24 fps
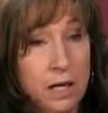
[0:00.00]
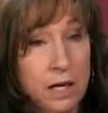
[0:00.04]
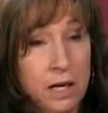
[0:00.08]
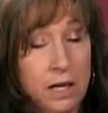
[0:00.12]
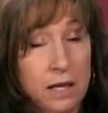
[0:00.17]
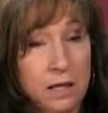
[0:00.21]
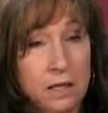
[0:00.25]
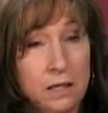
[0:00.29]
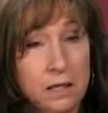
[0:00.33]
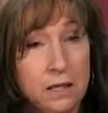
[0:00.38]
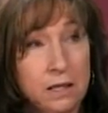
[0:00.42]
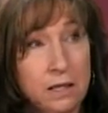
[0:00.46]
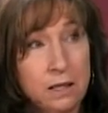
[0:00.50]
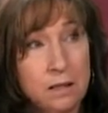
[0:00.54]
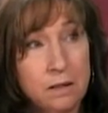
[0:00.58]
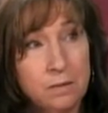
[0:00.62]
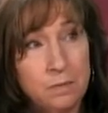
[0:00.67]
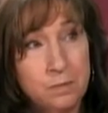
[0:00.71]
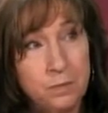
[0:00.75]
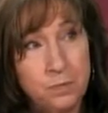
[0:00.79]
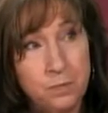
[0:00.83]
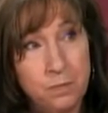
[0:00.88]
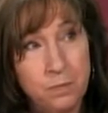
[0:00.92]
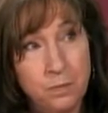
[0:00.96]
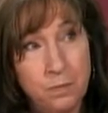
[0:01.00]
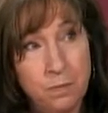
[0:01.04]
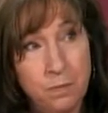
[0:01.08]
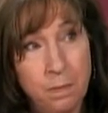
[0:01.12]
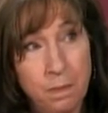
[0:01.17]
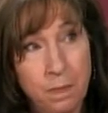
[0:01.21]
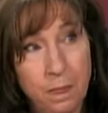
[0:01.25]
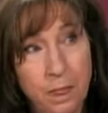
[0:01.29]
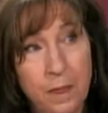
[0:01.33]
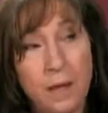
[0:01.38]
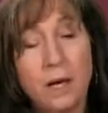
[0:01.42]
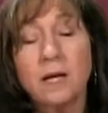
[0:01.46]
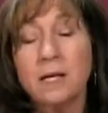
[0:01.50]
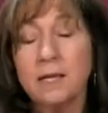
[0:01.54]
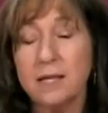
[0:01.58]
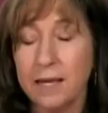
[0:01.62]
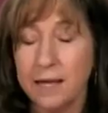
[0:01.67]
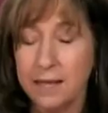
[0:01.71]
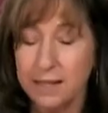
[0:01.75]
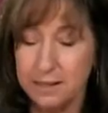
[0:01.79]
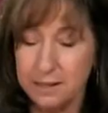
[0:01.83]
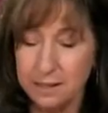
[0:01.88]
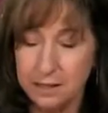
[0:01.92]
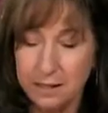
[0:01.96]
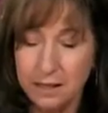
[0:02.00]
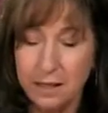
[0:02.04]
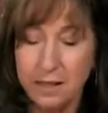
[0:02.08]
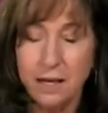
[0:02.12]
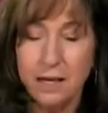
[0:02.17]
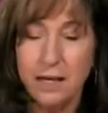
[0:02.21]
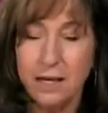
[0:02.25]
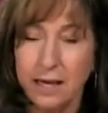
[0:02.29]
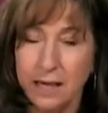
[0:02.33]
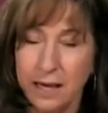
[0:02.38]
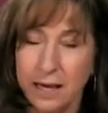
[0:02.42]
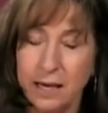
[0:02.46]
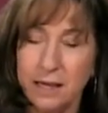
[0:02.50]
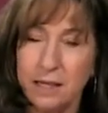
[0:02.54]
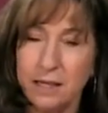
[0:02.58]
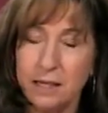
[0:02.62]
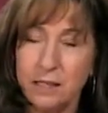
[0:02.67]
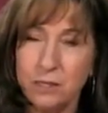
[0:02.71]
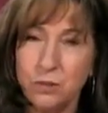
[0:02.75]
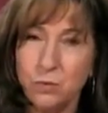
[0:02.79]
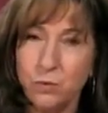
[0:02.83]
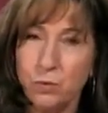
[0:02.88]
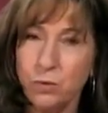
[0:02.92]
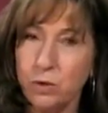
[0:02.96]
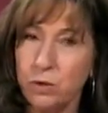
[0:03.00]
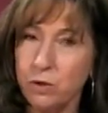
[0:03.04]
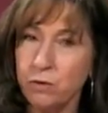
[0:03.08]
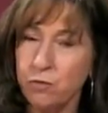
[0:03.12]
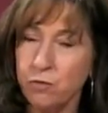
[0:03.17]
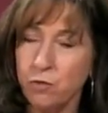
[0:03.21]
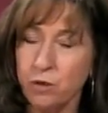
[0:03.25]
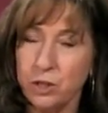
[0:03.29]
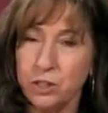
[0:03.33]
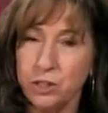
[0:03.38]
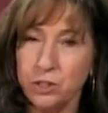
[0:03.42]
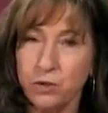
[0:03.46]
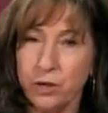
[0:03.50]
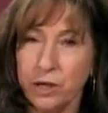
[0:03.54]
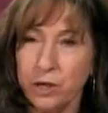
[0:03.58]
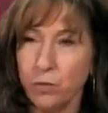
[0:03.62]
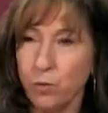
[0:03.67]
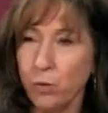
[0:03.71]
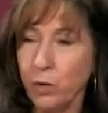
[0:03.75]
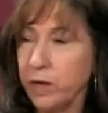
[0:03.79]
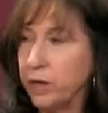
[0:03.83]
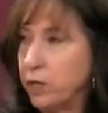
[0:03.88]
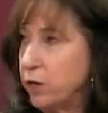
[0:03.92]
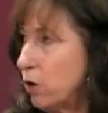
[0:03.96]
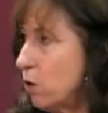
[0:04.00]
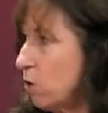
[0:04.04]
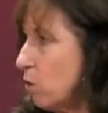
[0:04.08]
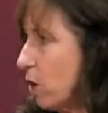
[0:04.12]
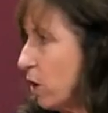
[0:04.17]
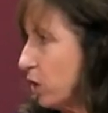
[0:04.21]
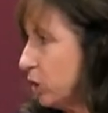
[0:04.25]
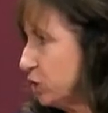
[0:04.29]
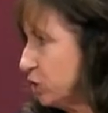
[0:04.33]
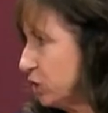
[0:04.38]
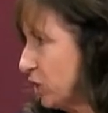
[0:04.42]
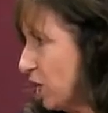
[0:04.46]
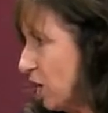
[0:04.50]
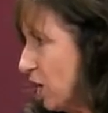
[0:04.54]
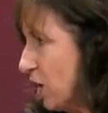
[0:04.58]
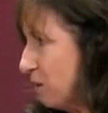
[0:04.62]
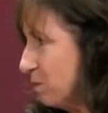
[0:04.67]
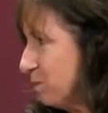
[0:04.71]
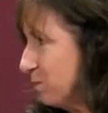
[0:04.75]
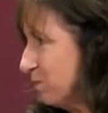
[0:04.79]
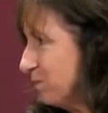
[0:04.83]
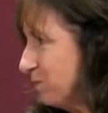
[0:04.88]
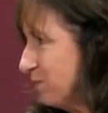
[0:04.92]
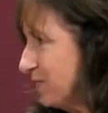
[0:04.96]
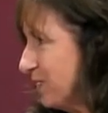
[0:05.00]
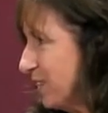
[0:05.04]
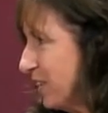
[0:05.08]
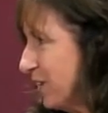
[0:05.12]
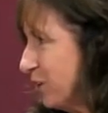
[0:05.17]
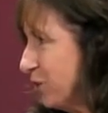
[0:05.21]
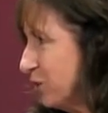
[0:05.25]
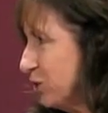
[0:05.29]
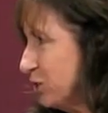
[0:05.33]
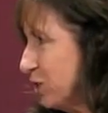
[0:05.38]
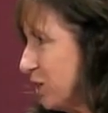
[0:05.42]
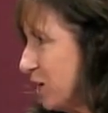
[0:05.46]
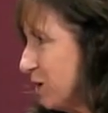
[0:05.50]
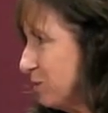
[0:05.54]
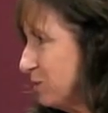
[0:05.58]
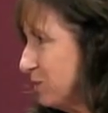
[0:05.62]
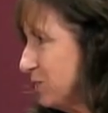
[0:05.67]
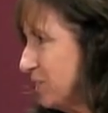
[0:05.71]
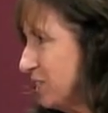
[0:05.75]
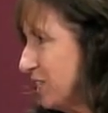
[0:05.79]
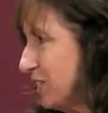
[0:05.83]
And you have seven facilities. Yes. And it's real frustrating. We know our job, and our job is to